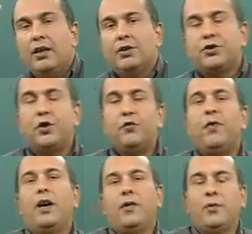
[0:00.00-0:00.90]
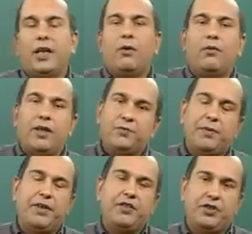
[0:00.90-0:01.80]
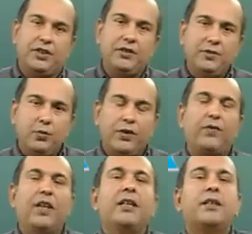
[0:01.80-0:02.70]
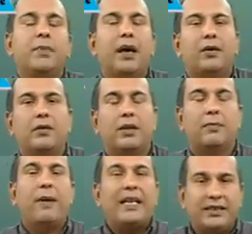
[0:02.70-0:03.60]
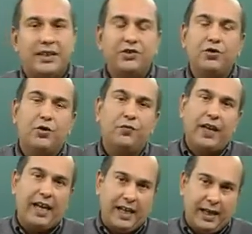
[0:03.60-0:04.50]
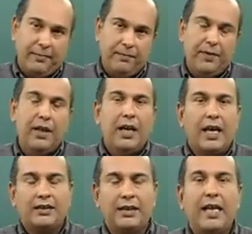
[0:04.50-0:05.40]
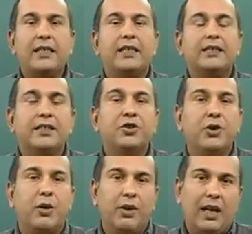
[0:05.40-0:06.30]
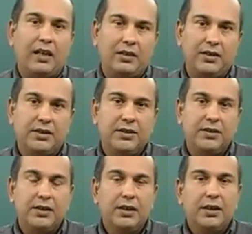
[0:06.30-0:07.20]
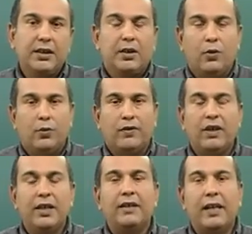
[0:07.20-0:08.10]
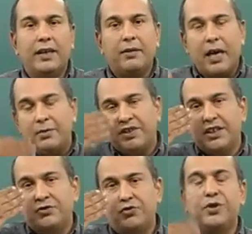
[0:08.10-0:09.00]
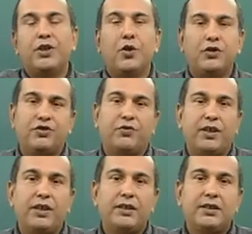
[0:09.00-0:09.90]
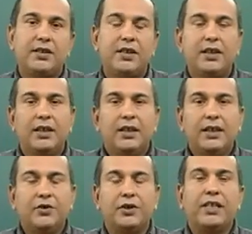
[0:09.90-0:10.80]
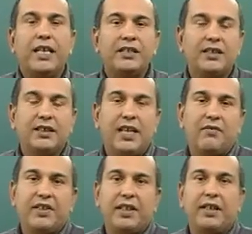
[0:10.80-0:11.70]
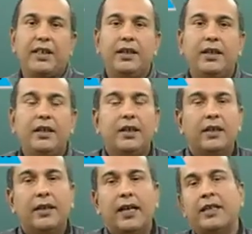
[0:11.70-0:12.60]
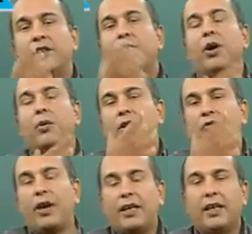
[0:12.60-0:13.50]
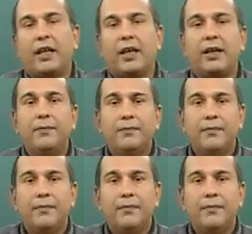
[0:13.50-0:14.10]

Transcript: So far with our respiration, we've learned about the passage of air as it enters into our lungs. We've learned that it comes in through the nostrils, into the nasal cavity, then into our trachea,